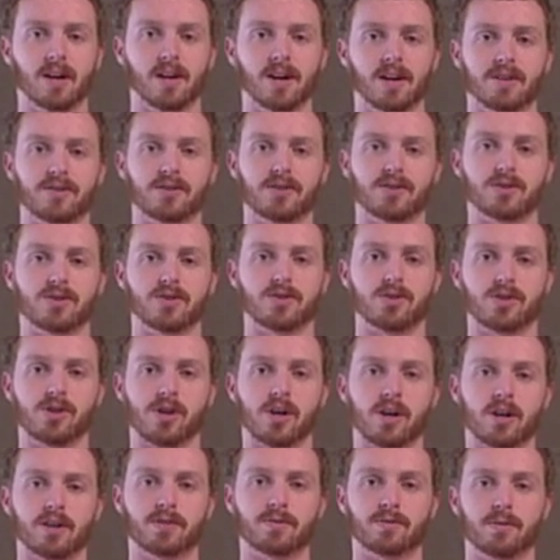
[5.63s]
Hi, this is
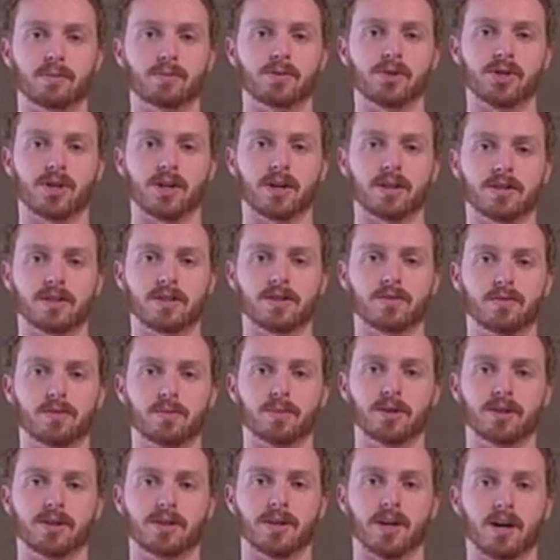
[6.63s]
John from
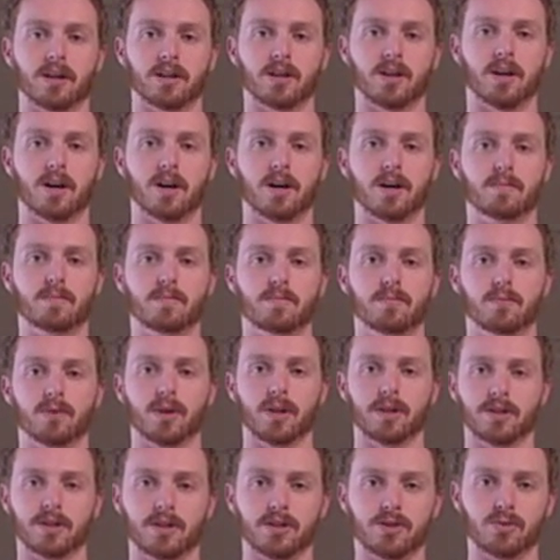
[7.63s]
johnsifferman.com,
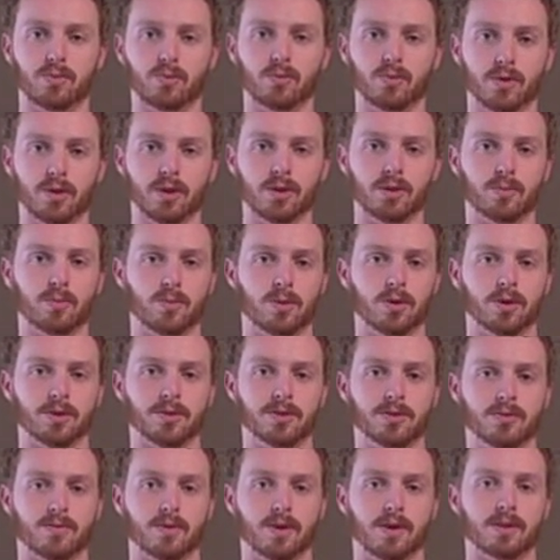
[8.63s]
where I teach
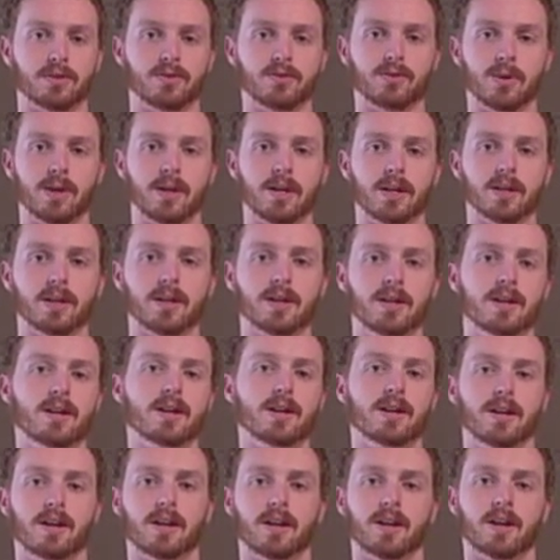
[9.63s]
real-world strength training,
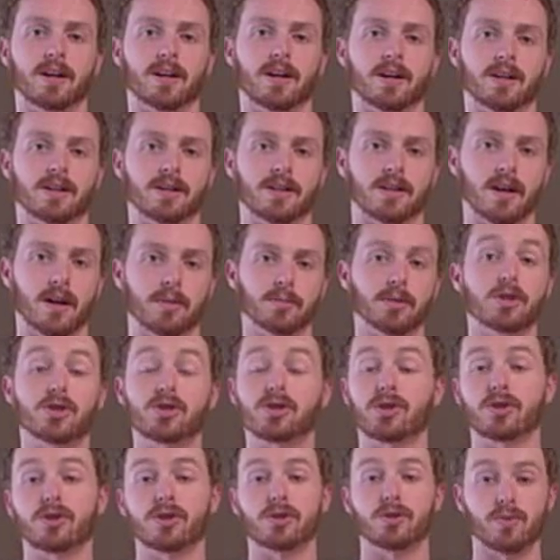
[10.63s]
and I'm going
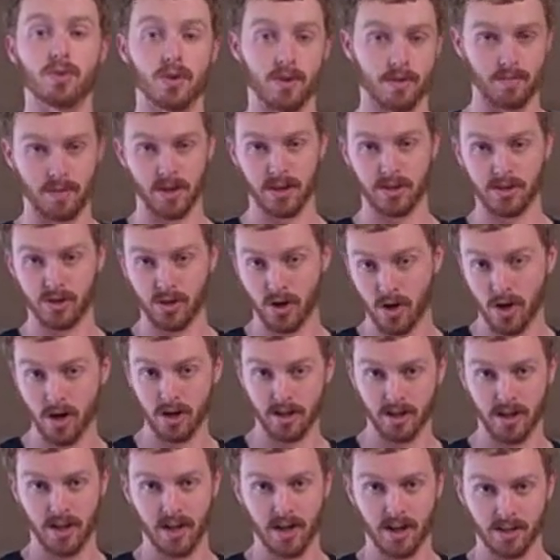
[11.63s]
to show you what my dog